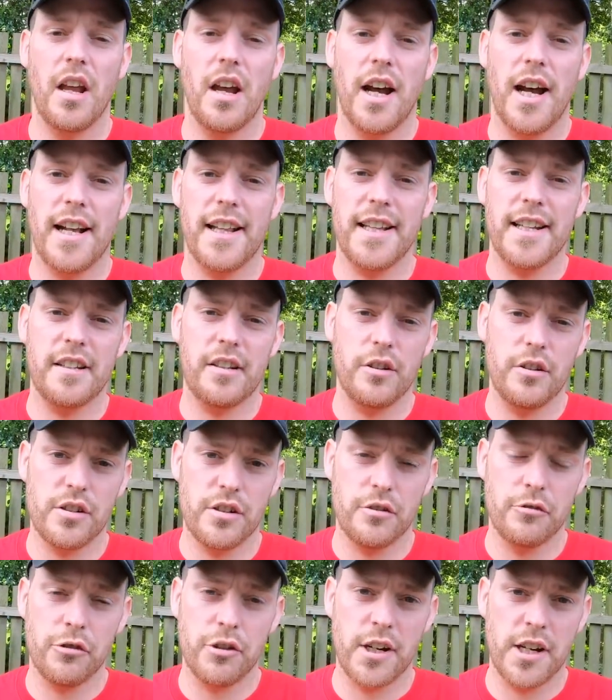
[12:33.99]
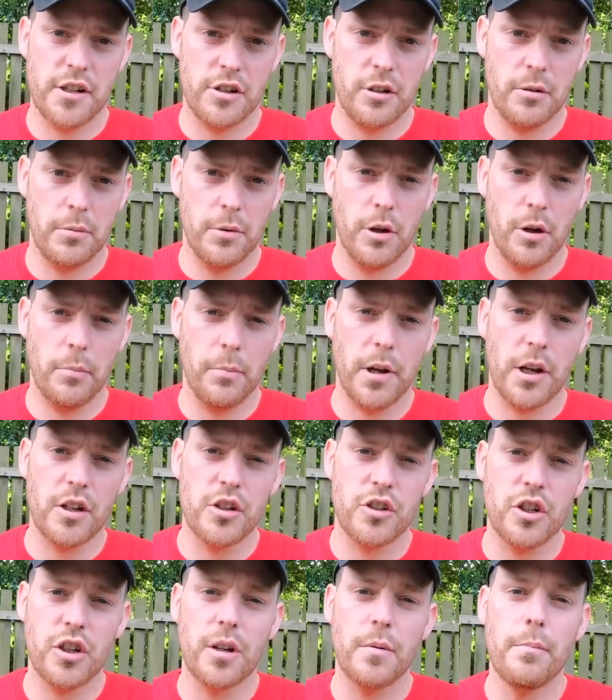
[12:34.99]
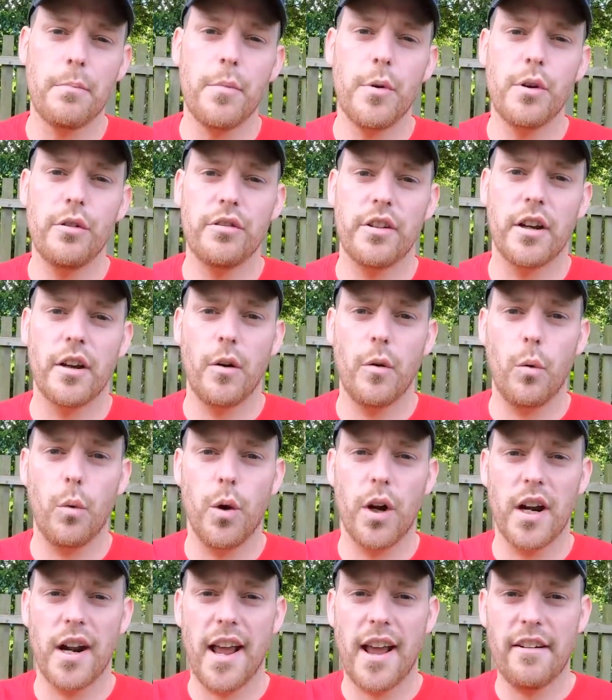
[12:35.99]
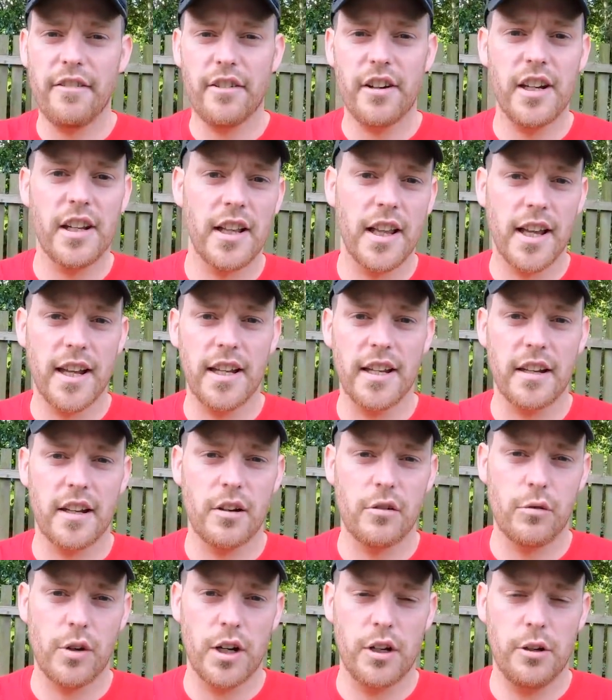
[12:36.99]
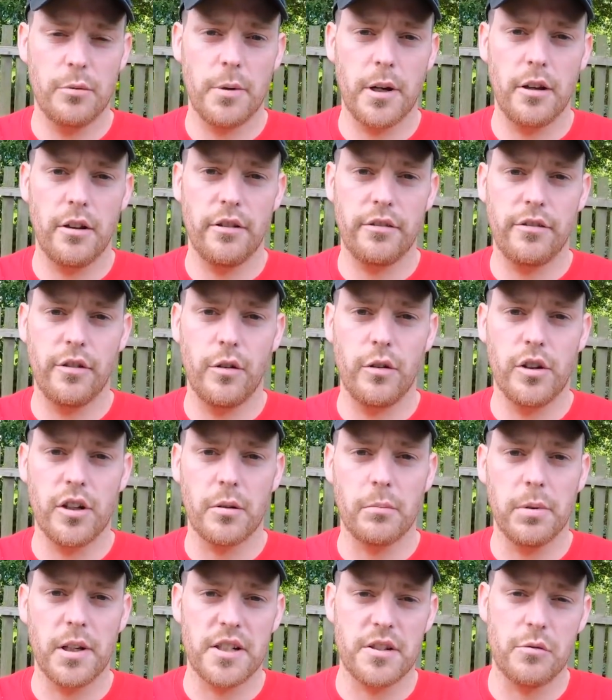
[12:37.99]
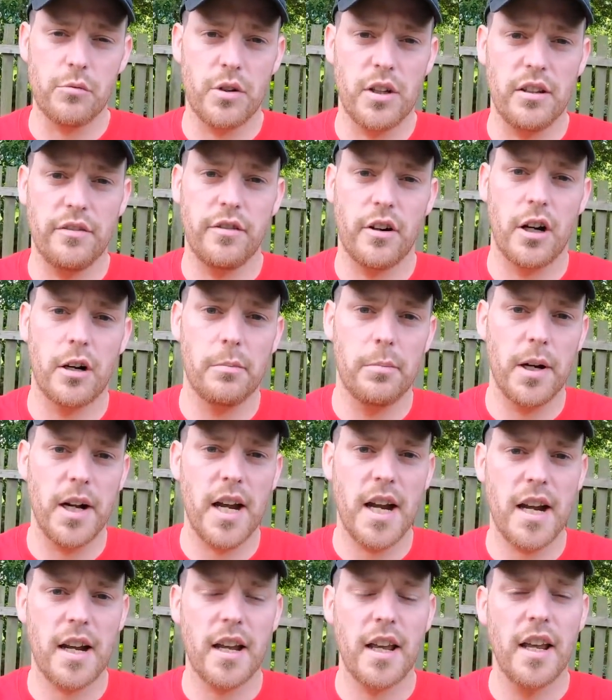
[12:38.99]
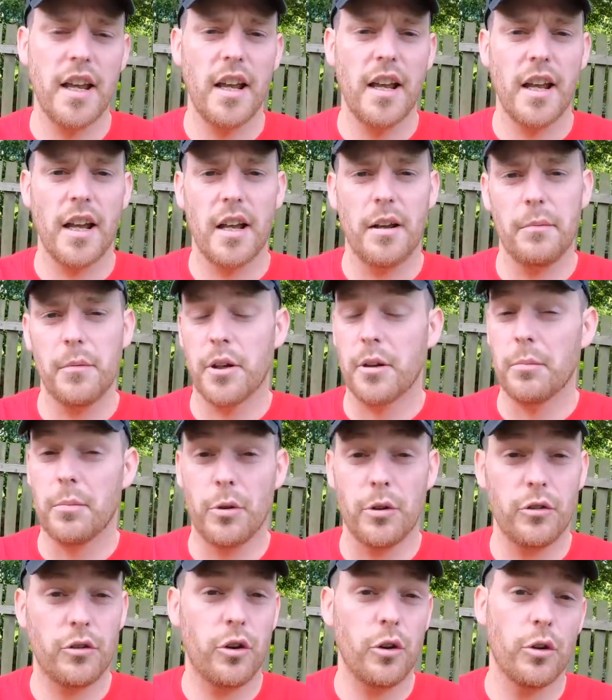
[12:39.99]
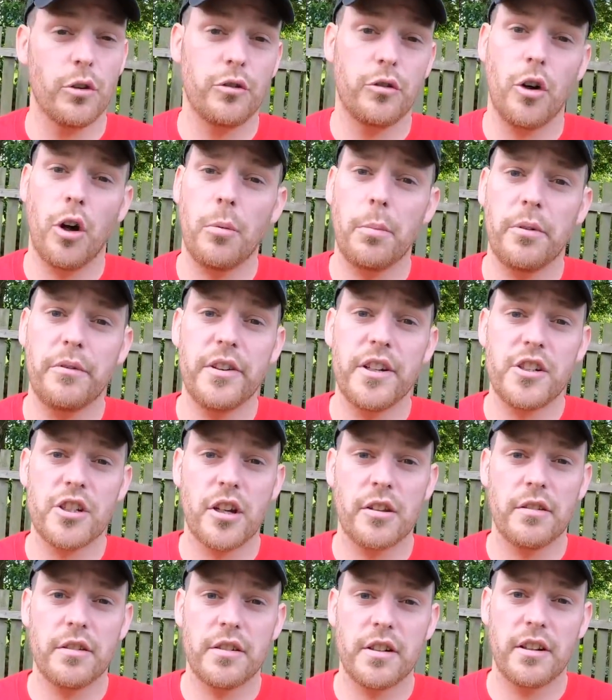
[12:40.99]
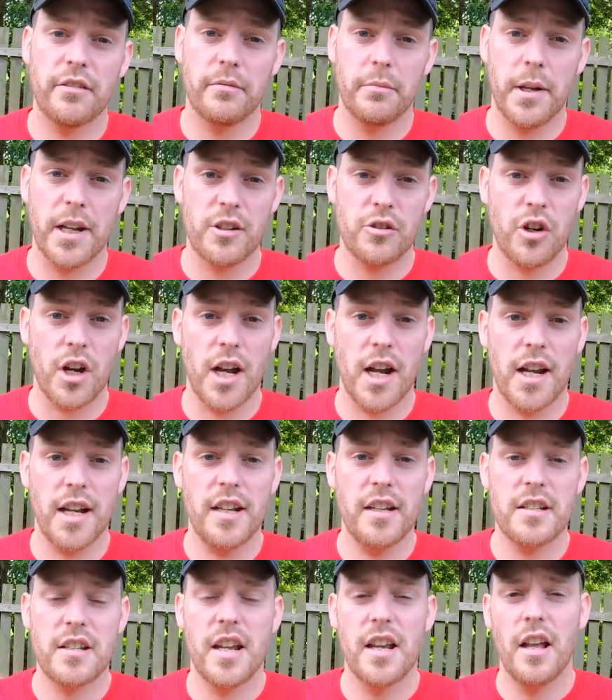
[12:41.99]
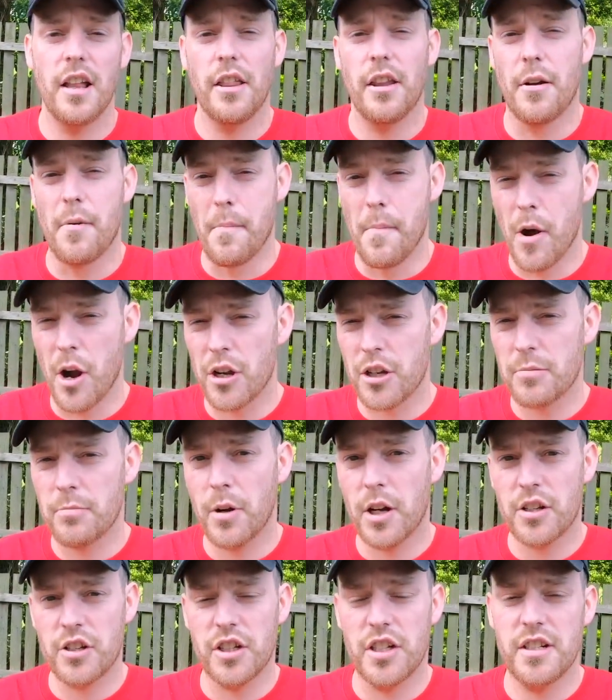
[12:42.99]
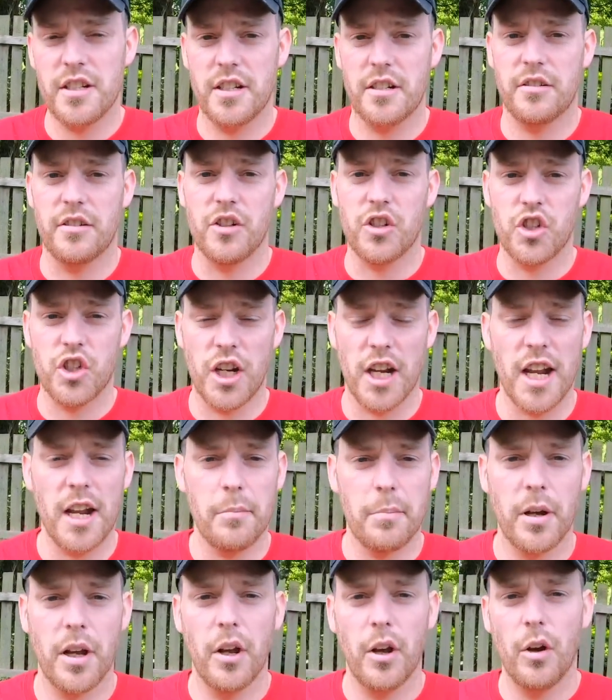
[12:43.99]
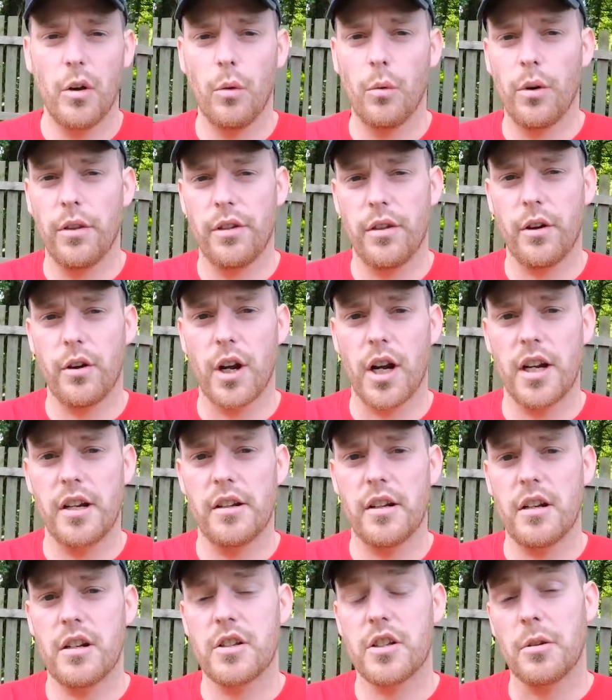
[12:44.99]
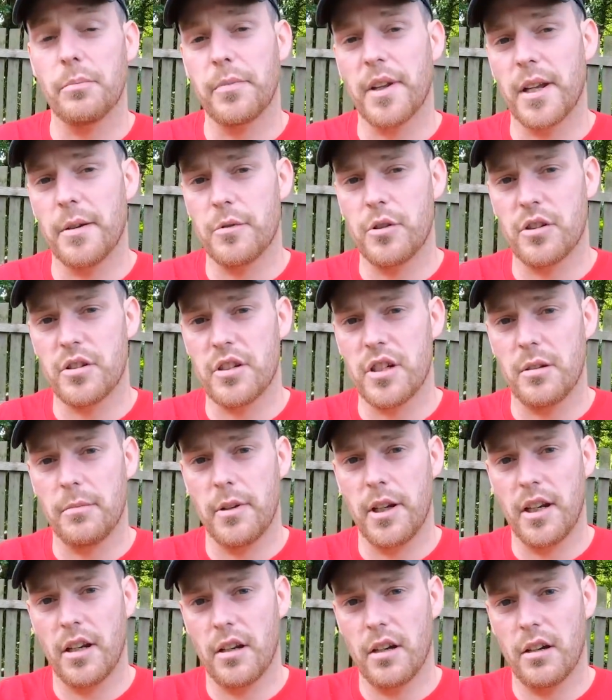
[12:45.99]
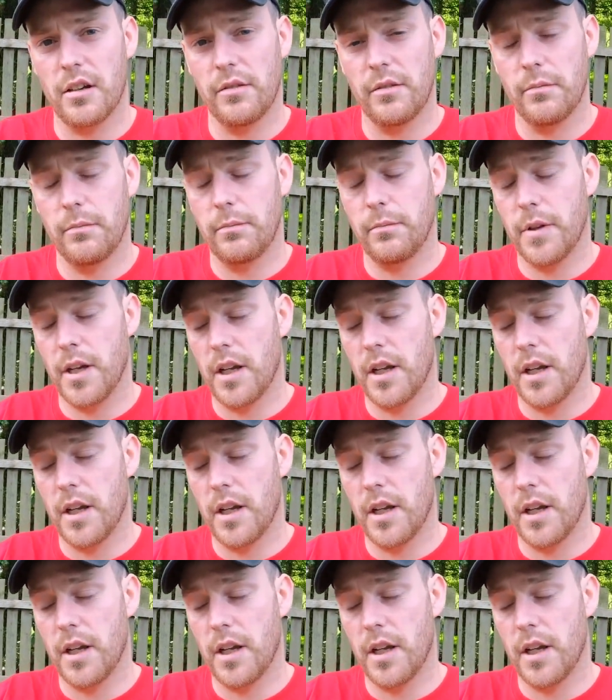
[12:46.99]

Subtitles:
I like to use the traditional block because you can move it wherever you like round about the foot. You can place it really far back, and you can put two on top of each other to give them extra height. They're much easier to shape with the grinder. Sometimes you'll see me in